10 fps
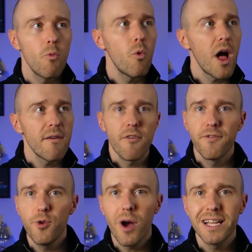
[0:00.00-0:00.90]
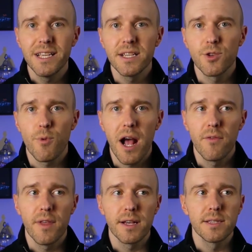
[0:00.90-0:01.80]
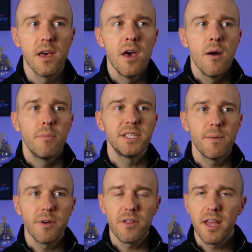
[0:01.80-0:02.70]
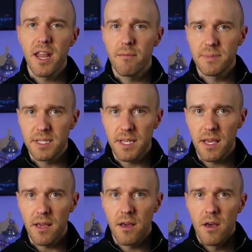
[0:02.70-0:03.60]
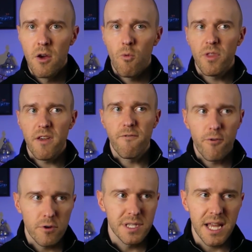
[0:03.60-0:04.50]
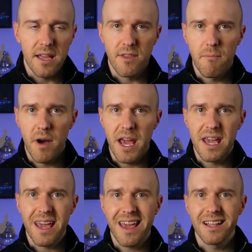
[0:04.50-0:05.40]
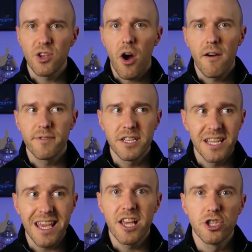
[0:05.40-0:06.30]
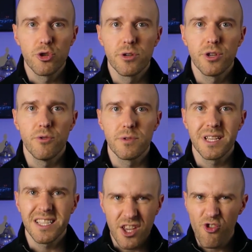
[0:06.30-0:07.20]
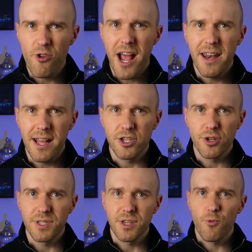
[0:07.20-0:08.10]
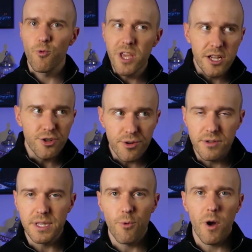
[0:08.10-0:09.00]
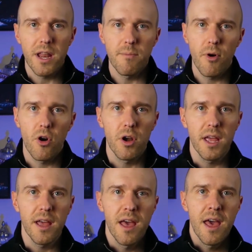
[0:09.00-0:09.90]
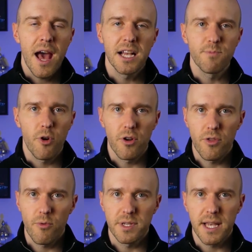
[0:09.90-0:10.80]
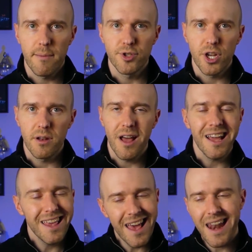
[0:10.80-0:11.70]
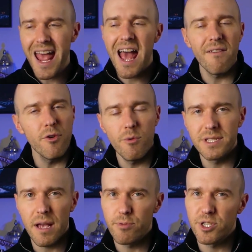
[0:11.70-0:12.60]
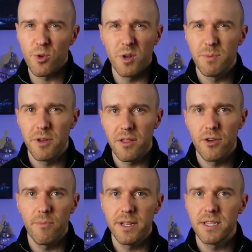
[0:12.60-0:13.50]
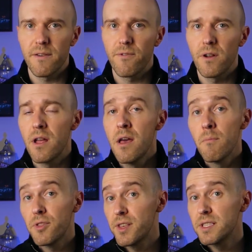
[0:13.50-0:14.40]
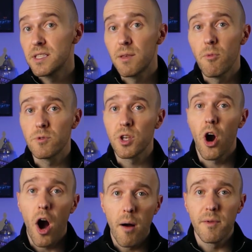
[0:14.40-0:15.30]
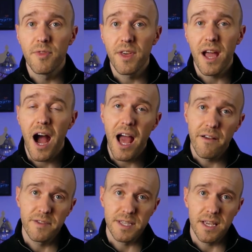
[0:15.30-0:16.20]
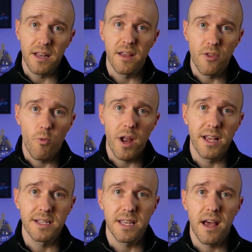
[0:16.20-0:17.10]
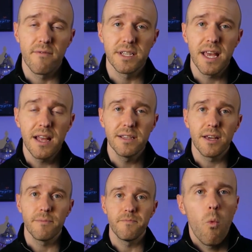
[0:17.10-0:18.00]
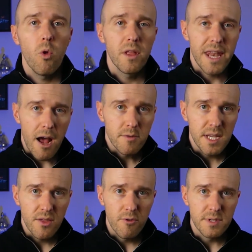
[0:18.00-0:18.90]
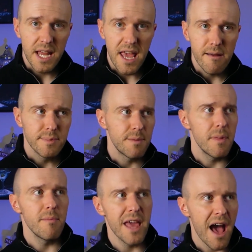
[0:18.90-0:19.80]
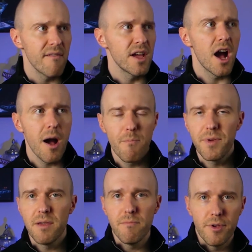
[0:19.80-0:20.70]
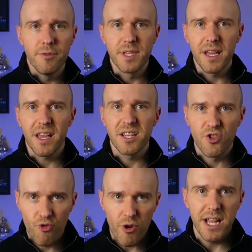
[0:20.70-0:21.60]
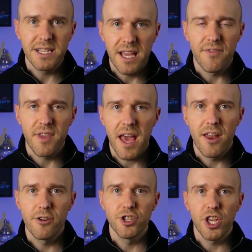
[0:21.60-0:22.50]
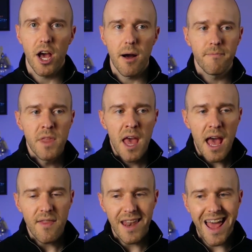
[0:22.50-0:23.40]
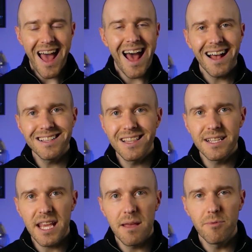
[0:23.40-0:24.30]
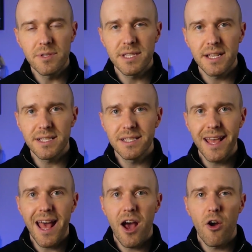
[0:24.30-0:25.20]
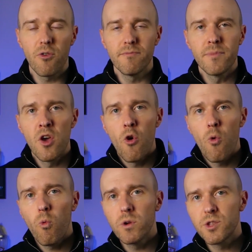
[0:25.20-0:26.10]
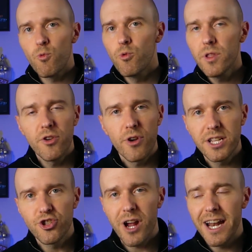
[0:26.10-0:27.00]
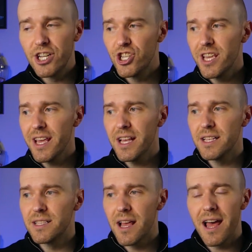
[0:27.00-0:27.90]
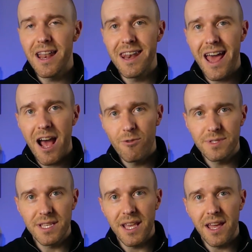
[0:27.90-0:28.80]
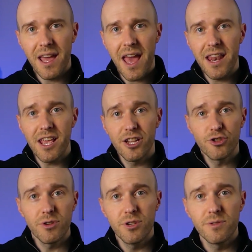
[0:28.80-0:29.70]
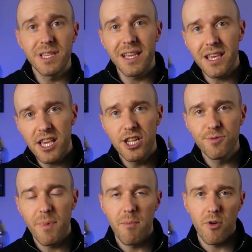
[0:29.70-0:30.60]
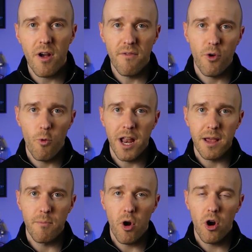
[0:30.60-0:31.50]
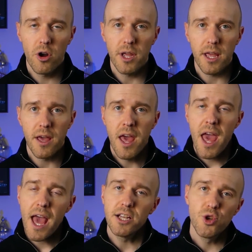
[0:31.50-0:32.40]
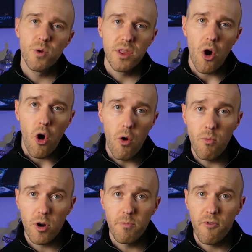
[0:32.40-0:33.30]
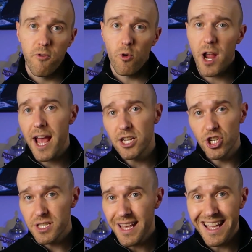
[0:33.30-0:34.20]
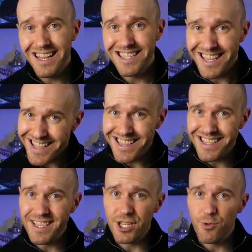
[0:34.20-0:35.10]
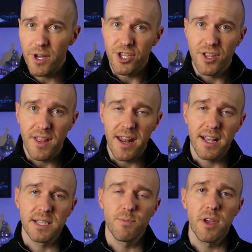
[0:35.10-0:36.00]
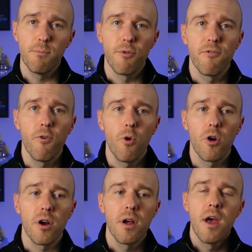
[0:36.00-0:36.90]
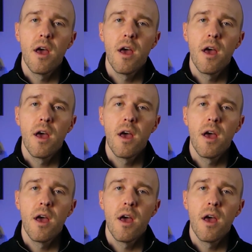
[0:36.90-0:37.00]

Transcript: Well, I have a few ideas around this, but typically an MC when they first take the mic, it's often to introduce, it's the grand entrance, to reintroduce the wedding party as part of the reception. Again, every reception is going to be a little bit different, but this is the most common thing I have seen in the weddings that I've attended. Well, announcing those names and maybe having upbeat music is great to get the energy up. And then as the table sits down, What's a really great strategy is announcing and introducing each member of the wedding party and doing the homework beforehand, just like in Tiz's situation that I explained before,